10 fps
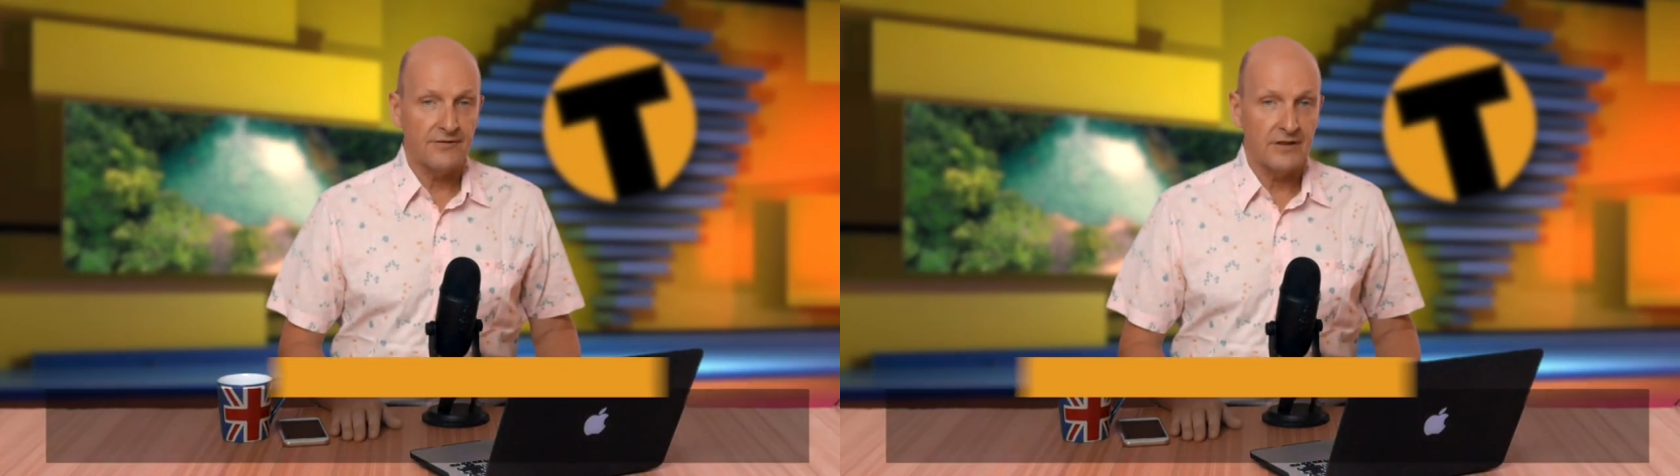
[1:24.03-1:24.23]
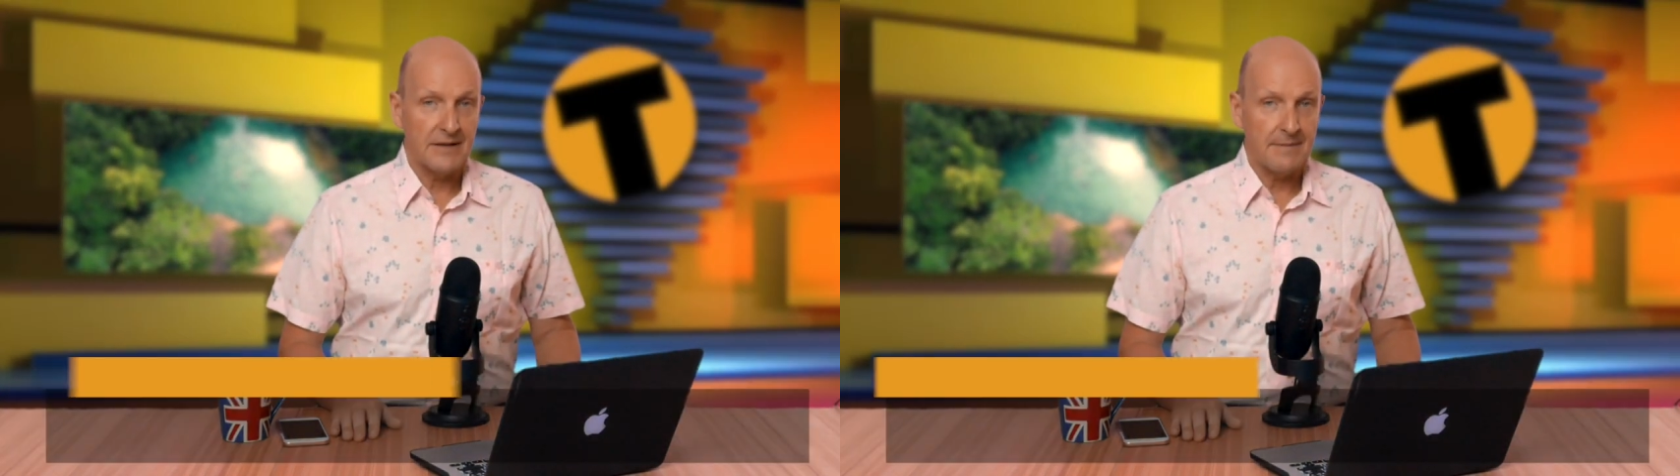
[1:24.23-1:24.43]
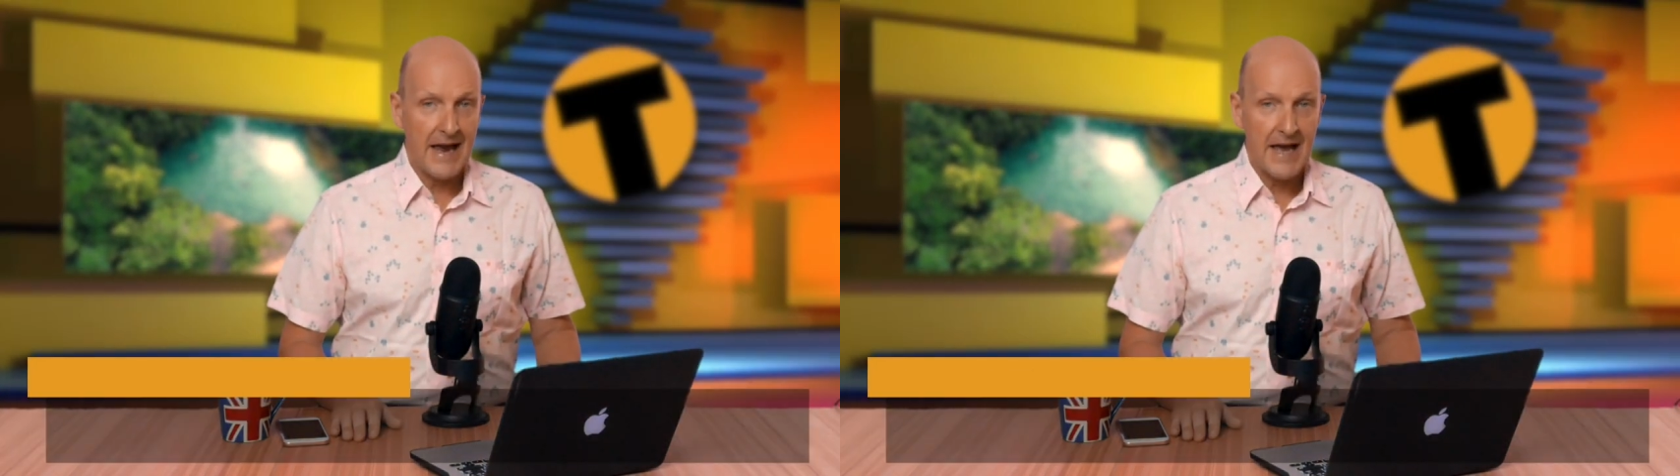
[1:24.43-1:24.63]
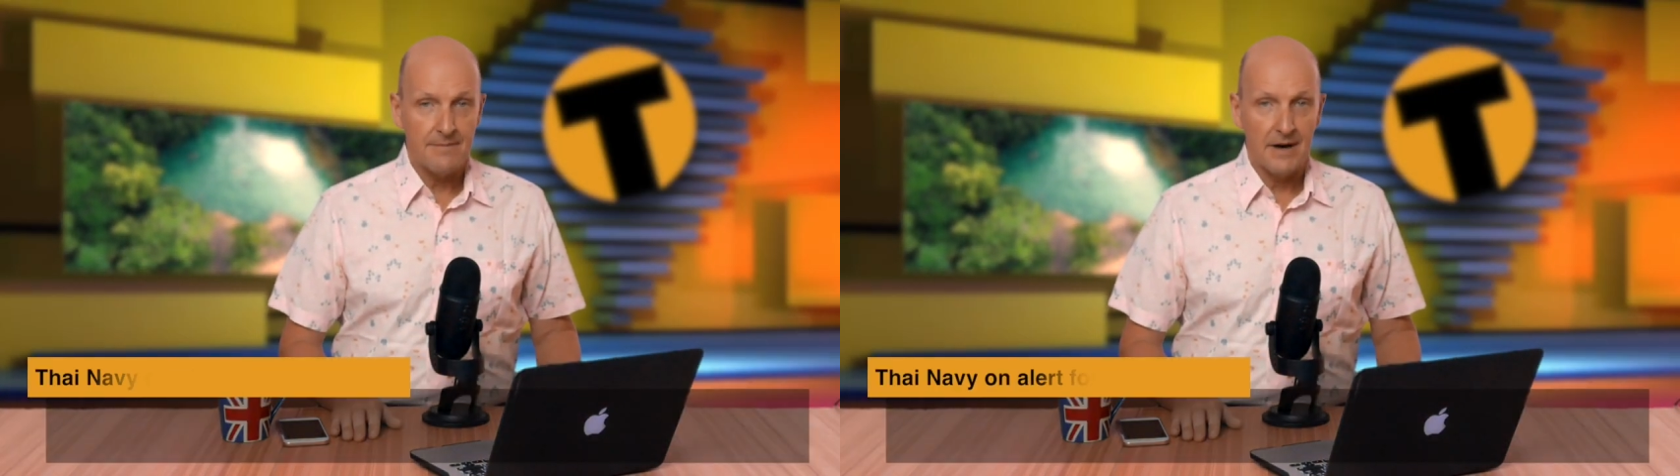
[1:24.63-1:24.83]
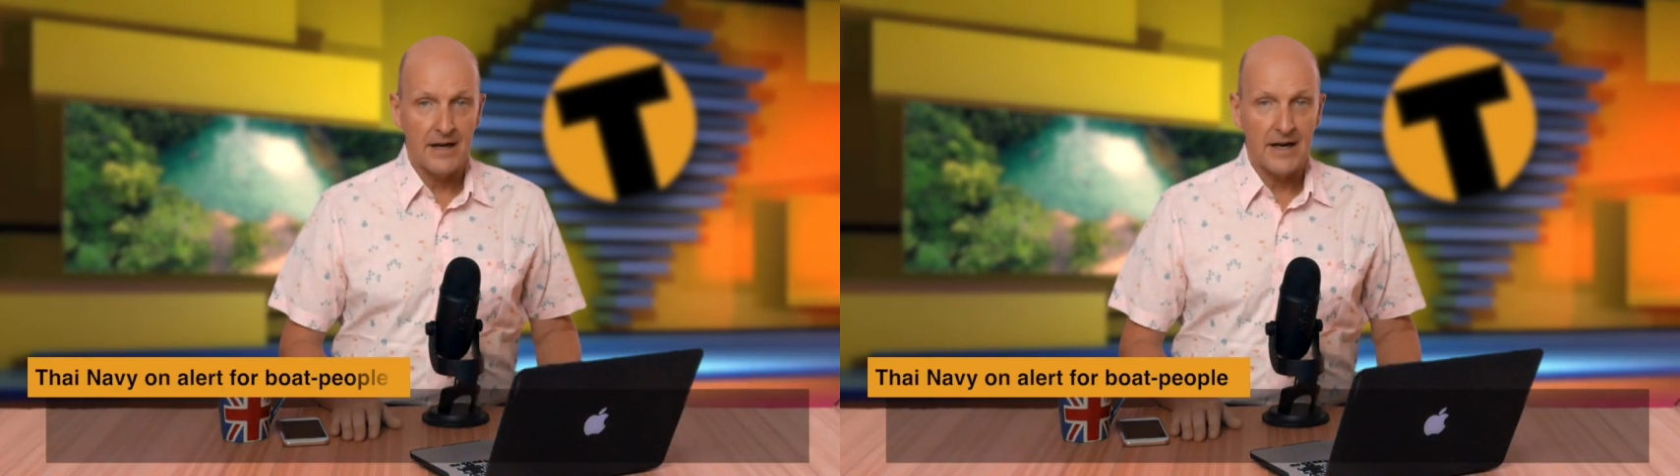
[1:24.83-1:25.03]
fleeing
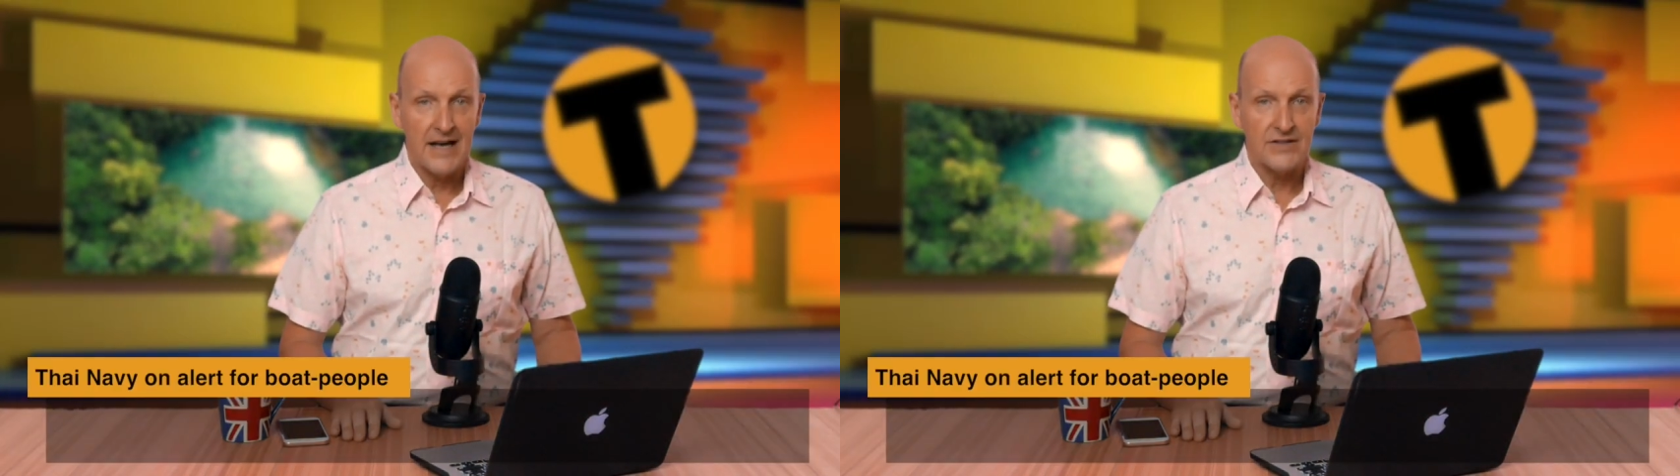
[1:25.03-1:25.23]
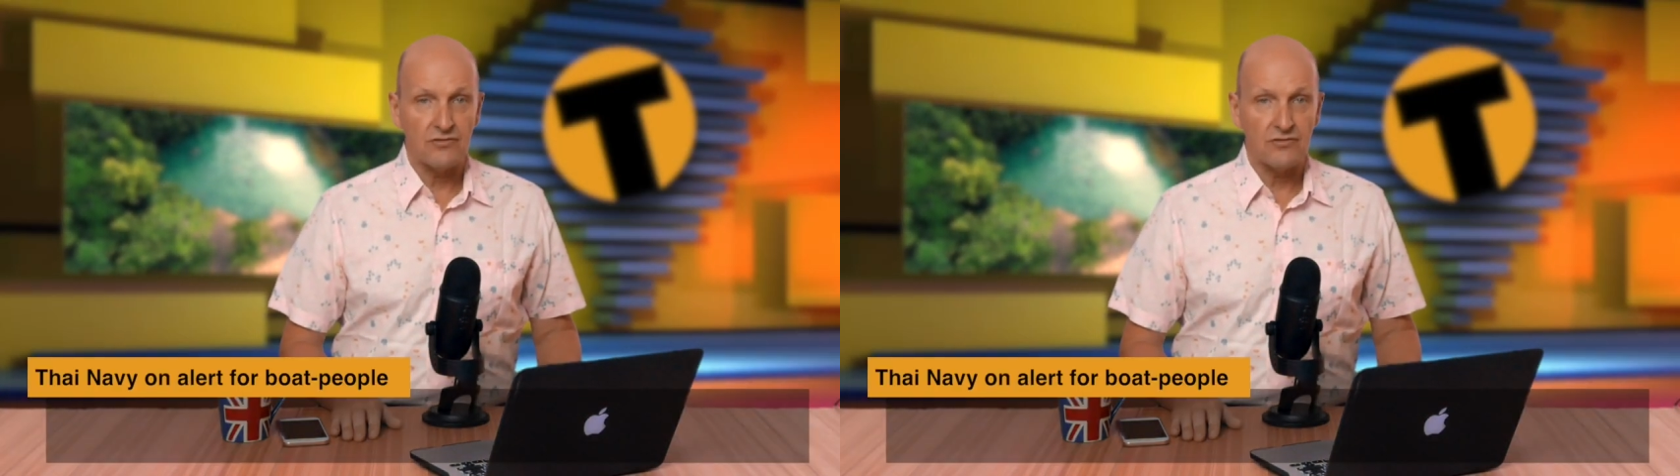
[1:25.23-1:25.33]
Myanmar has